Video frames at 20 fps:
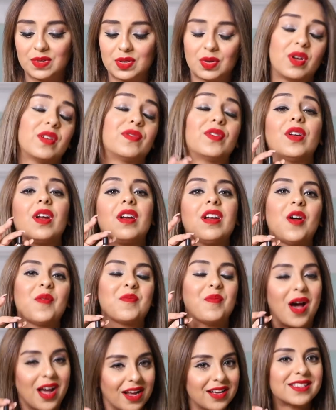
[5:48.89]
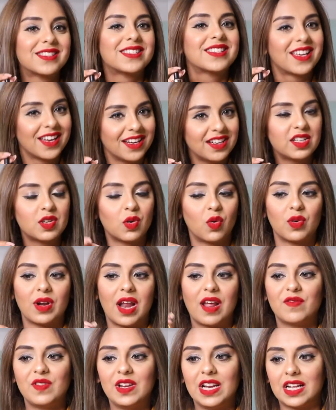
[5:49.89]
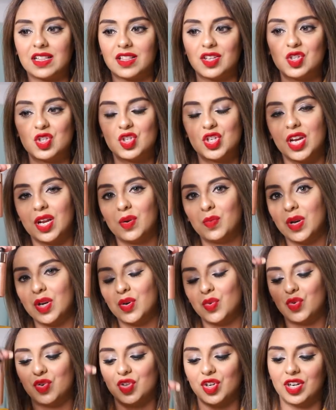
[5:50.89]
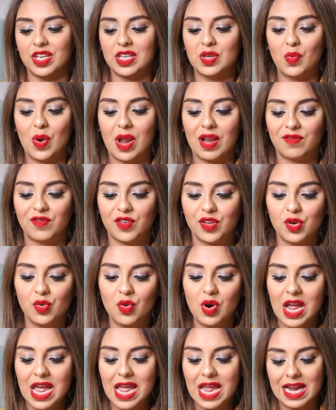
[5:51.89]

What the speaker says: So if you're around my skin tone, I feel like this shade will do really well for you.